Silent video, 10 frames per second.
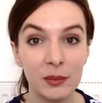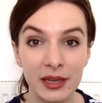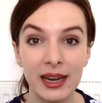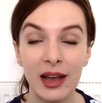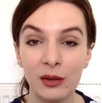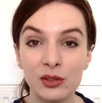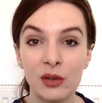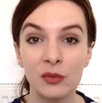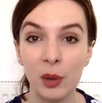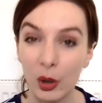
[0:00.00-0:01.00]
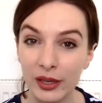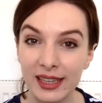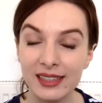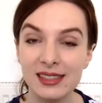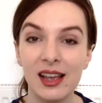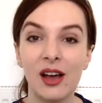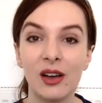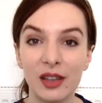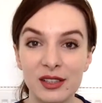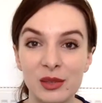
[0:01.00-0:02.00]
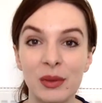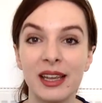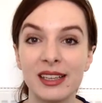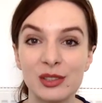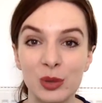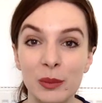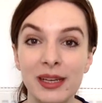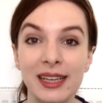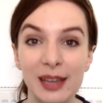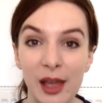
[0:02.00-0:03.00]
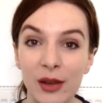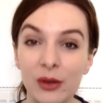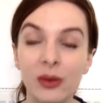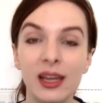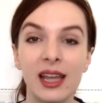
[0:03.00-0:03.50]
a bit out of pocket are going to be extremely low